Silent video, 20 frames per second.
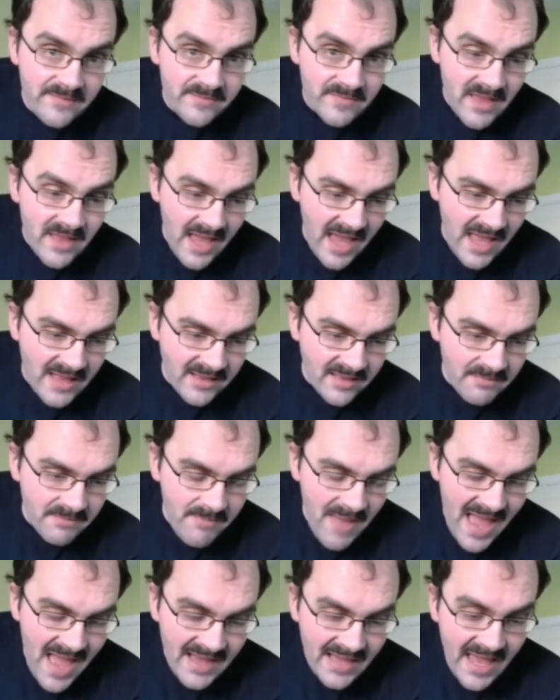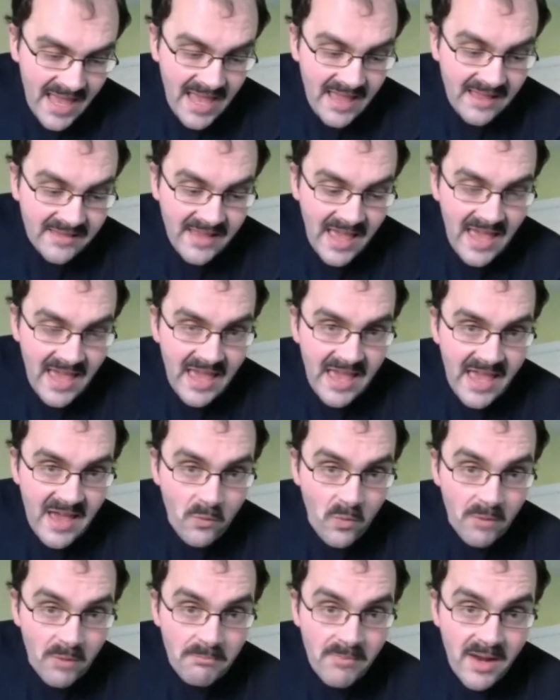And at the back is a
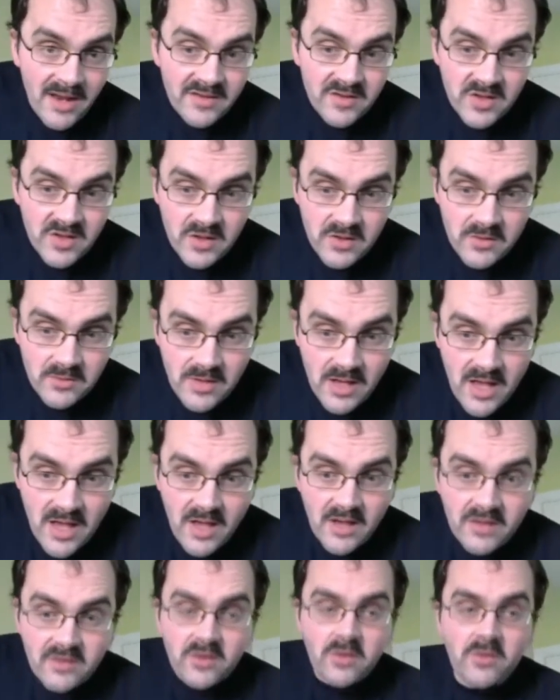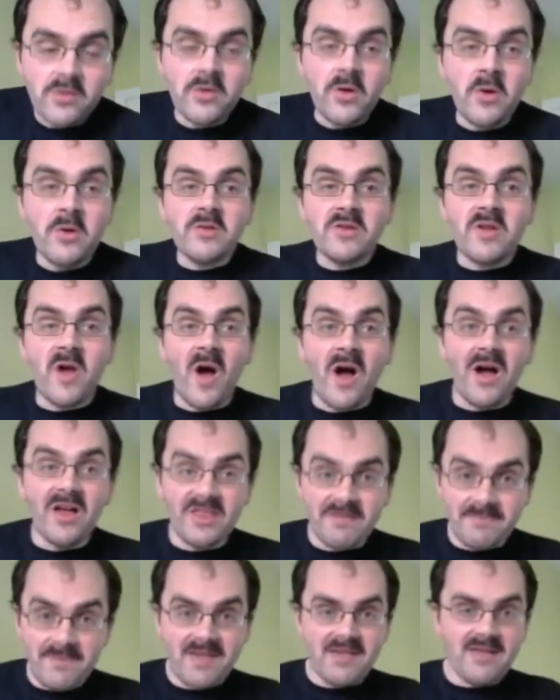1x2. So those are
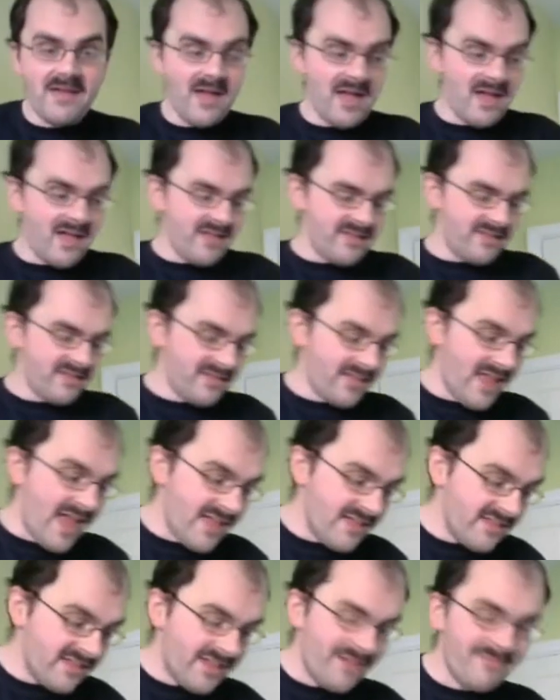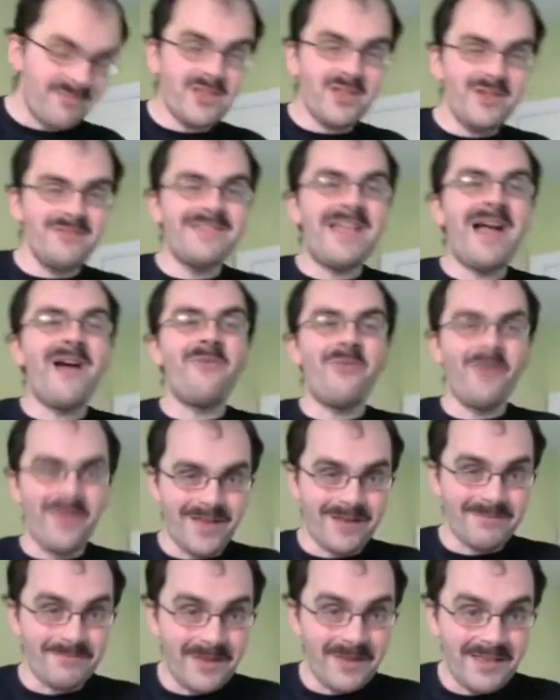that is step 2 now fully
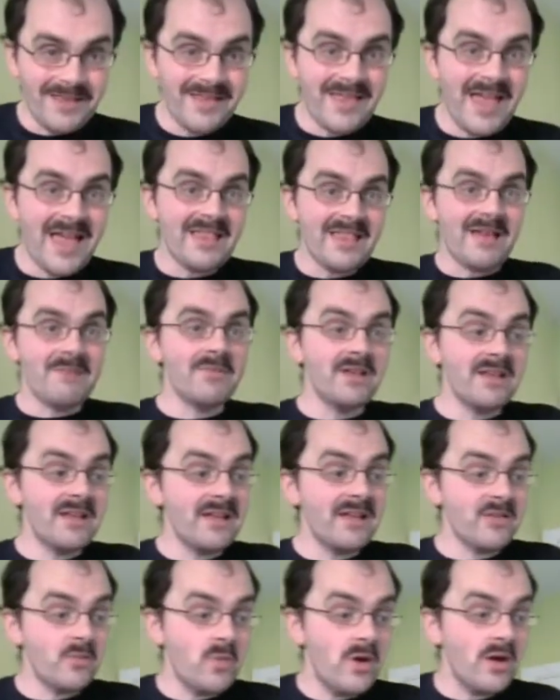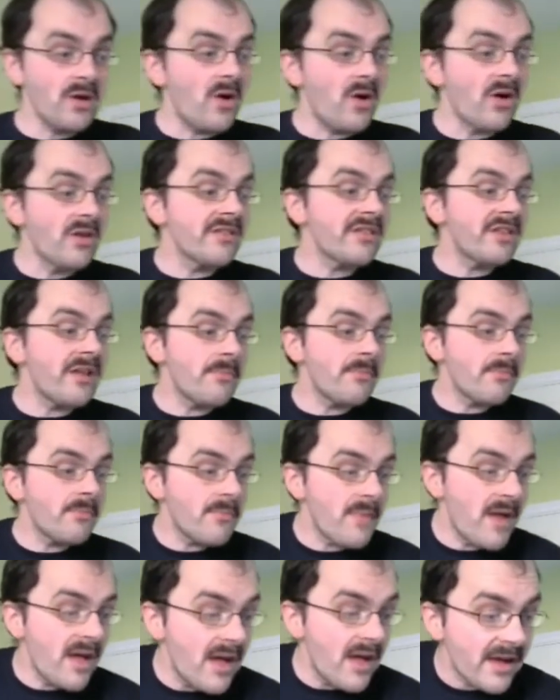completed, and I'm going to get to work on
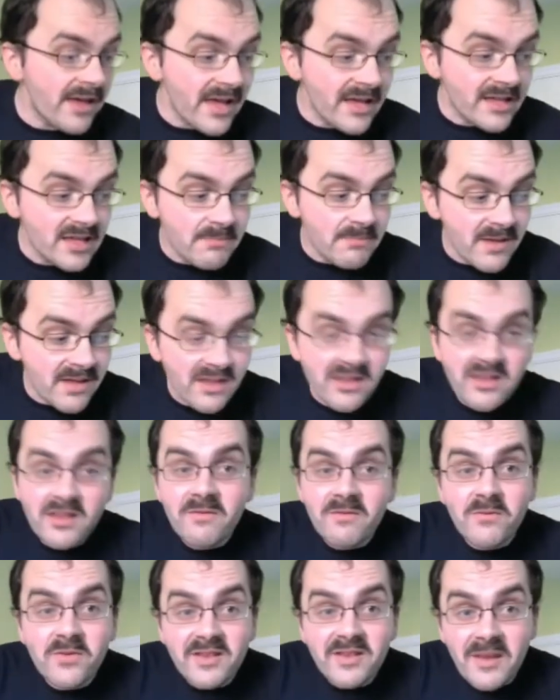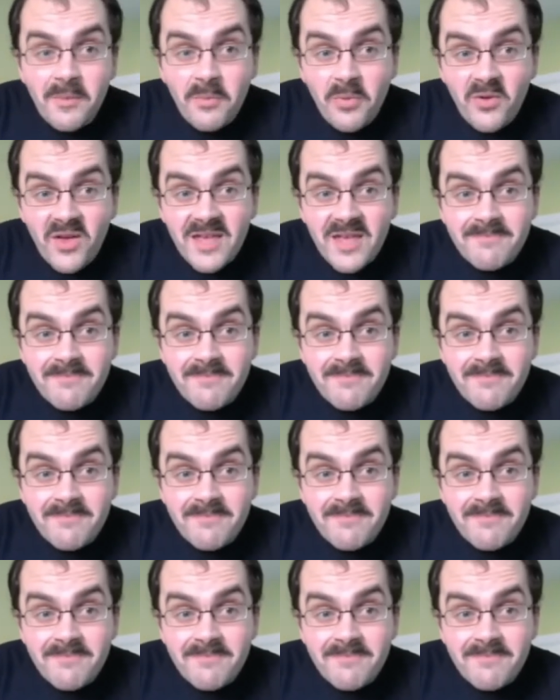getting the pieces for step 3.